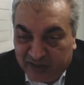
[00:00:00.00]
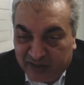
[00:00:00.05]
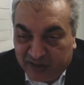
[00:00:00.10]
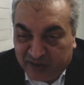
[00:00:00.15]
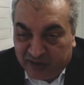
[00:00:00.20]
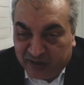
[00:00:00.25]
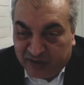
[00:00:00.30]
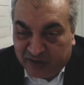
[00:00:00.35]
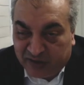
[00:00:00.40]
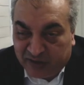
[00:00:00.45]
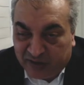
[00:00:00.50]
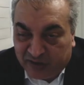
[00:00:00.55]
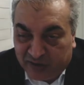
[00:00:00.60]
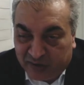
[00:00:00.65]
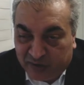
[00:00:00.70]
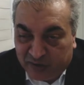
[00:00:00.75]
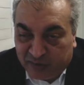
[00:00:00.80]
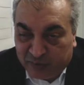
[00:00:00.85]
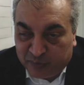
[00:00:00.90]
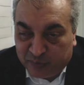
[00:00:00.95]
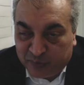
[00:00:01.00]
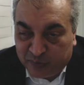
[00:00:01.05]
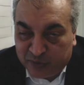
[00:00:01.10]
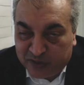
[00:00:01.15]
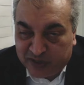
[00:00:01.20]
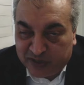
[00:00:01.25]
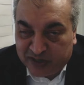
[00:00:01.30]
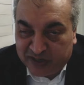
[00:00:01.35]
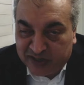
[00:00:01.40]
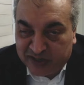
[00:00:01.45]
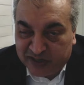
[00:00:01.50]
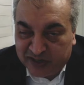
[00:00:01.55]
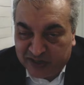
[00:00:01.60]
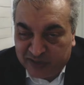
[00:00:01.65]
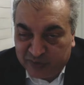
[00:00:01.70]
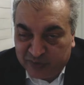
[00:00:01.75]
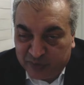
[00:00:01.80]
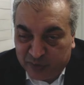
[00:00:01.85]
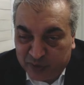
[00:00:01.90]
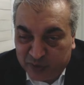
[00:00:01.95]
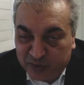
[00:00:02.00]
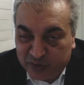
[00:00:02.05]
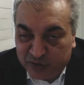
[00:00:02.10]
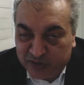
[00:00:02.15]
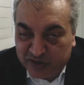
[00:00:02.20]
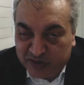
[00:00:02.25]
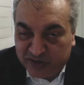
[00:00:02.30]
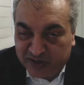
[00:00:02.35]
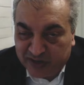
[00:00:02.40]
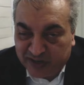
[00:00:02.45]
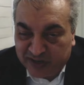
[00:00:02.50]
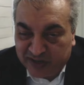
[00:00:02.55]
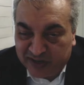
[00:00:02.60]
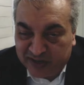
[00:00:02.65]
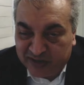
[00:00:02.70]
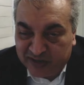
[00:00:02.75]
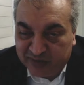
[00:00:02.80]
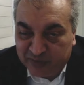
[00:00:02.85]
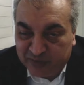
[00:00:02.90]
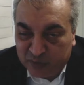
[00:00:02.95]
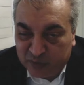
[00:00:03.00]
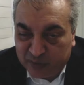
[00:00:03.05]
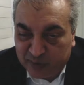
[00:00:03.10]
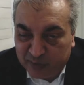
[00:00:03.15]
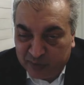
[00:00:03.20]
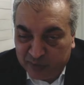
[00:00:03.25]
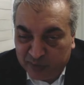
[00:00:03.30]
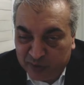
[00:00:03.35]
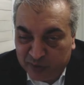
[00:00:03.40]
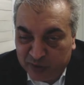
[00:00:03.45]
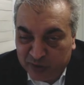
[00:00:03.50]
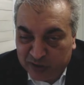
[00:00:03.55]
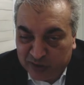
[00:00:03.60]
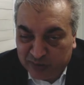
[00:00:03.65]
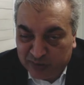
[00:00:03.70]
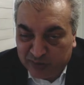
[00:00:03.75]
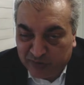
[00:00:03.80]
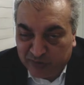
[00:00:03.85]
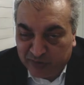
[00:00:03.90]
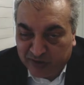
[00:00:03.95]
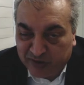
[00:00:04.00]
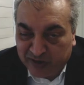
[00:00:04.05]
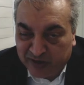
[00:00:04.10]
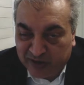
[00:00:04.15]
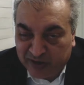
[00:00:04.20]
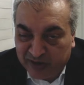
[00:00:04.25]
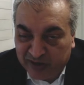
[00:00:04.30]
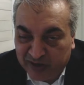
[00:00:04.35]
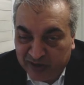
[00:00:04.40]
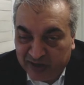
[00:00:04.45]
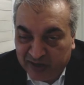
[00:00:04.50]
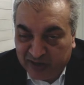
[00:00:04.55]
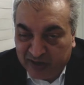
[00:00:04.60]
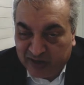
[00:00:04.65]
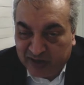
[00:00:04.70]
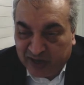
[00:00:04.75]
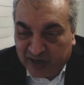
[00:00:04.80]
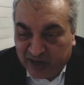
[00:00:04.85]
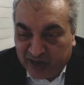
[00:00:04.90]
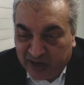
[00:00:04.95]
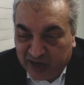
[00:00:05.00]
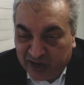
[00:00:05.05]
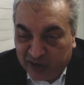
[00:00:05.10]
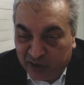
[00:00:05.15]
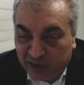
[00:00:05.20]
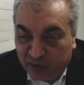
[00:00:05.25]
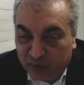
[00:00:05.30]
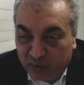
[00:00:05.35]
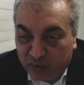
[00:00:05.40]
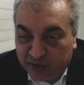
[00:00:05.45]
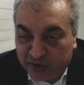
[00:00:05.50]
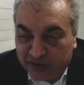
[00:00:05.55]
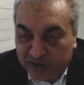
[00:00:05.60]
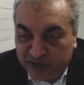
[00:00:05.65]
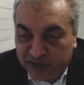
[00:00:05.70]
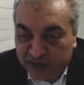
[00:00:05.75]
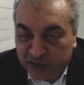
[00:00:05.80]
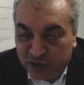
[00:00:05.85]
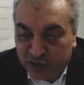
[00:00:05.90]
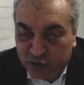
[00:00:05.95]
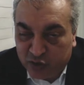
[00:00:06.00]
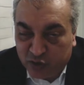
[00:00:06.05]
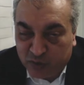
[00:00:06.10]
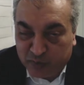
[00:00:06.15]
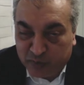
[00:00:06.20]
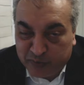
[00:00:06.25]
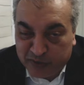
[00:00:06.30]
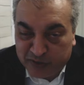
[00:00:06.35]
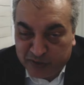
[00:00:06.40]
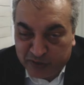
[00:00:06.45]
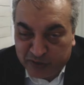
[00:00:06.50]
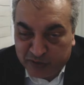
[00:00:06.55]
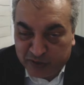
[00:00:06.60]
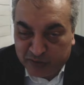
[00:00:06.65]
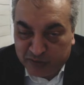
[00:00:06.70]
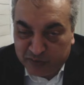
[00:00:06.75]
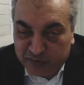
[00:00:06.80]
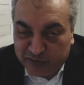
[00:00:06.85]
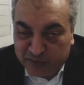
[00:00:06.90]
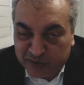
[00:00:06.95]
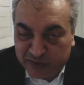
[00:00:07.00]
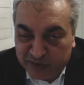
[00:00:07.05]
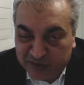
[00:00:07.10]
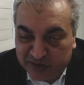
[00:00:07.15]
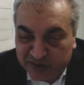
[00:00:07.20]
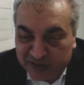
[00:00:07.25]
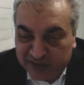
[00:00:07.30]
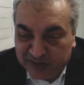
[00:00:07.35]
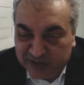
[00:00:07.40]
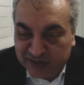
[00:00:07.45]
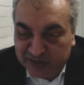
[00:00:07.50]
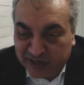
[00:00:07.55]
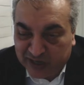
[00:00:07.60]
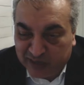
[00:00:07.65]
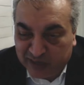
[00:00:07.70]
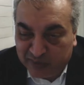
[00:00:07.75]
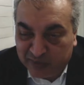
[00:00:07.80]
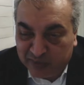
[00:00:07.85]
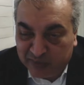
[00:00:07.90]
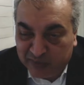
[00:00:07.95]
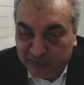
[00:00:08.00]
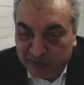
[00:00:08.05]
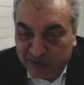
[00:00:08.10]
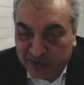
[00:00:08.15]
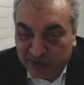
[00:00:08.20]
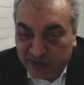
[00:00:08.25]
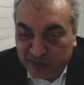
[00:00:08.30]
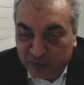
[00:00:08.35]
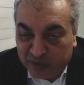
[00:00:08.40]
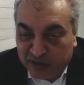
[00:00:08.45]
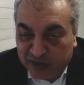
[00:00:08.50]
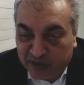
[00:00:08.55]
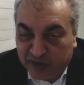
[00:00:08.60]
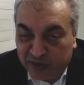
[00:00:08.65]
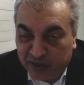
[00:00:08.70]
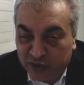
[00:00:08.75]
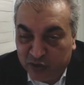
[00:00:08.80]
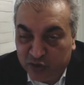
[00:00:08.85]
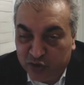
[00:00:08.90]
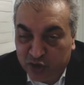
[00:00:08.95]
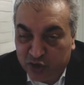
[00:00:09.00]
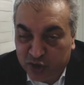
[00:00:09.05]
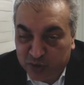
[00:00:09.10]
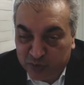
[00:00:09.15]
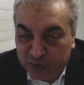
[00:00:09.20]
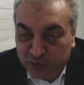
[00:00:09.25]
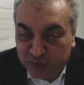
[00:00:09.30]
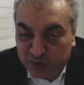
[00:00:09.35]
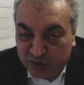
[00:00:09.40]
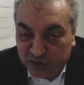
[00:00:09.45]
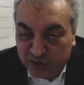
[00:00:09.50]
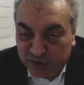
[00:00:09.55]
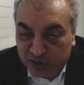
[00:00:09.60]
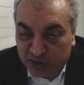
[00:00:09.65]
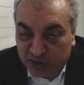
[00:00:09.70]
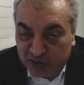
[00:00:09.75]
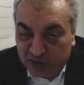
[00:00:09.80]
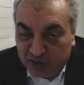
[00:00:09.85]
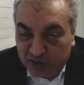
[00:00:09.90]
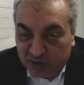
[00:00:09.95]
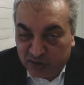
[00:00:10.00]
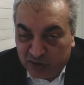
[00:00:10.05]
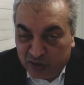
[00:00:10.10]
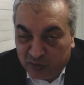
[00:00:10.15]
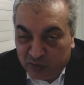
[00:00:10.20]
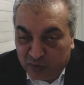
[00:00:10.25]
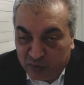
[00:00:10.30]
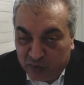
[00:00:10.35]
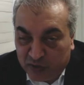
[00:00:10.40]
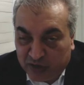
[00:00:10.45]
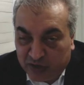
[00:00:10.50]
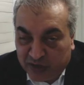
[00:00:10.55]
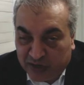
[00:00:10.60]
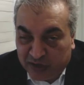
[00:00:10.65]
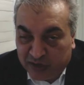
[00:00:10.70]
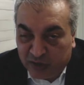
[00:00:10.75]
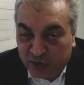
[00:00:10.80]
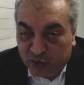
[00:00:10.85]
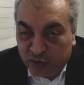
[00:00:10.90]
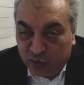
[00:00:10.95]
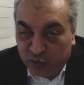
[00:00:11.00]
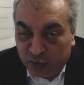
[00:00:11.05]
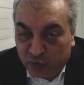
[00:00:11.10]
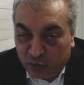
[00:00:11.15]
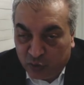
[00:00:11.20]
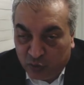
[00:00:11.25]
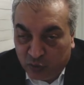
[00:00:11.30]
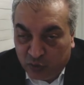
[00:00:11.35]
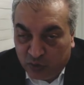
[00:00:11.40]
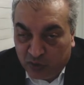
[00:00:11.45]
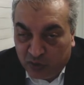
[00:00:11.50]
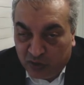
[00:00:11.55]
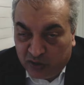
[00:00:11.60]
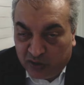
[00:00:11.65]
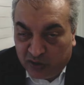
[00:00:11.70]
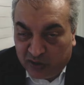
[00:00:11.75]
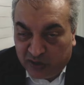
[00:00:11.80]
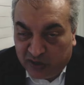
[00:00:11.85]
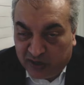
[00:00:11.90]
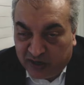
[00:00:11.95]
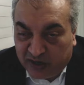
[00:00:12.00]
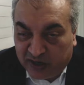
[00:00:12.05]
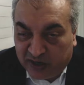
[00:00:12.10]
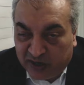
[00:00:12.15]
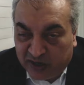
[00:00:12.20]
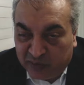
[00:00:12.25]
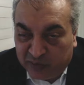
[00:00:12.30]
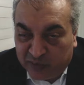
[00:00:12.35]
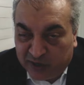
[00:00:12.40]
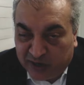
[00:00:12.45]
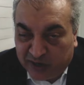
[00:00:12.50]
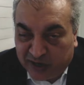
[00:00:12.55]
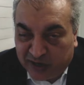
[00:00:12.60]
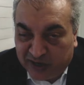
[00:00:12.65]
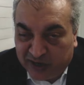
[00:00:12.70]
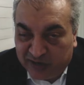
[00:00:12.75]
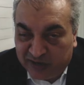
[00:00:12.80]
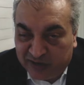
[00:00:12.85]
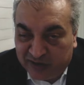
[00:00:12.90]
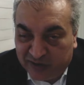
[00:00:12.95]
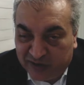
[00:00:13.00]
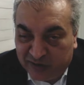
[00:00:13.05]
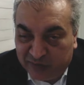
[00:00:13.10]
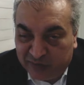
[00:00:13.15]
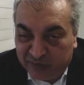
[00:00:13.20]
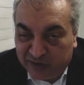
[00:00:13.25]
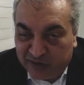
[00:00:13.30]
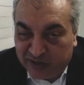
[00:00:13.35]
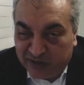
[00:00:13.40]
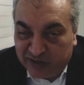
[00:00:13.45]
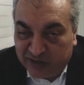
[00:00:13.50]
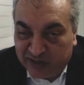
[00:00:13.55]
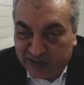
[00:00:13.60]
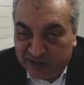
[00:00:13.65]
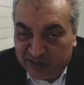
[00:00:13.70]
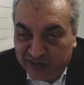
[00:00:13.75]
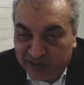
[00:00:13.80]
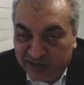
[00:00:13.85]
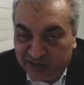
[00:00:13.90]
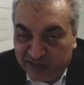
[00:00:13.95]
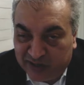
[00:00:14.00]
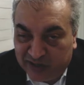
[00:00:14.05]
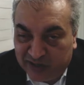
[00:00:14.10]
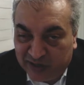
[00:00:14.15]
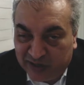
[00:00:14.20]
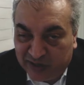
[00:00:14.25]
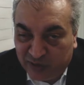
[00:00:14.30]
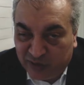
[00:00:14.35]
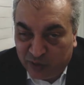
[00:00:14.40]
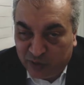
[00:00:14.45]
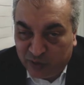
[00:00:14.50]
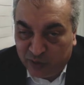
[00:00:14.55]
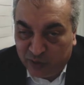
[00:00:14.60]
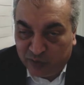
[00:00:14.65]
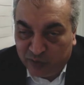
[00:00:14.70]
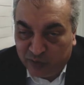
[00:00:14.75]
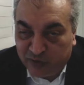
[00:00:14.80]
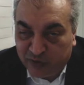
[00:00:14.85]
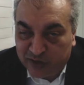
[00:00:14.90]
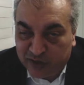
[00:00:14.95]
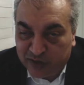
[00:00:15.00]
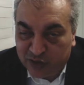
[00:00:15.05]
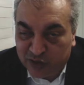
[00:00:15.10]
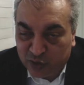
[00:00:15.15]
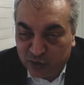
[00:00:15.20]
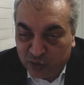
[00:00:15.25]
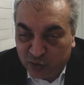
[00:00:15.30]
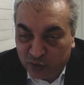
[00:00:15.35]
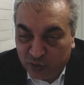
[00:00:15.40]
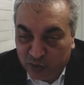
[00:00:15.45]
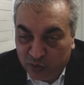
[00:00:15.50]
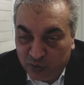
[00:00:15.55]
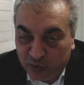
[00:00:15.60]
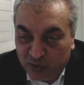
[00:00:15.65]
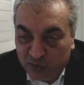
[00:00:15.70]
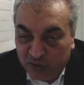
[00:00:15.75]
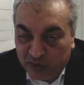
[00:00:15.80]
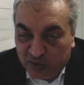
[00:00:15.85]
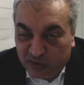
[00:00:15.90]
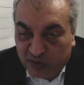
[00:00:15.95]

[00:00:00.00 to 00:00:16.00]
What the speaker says: the process in Mauritius and to be able to simplify how we can issue opinions, because at the time we had no judgments, we had no law, and we had really the old French law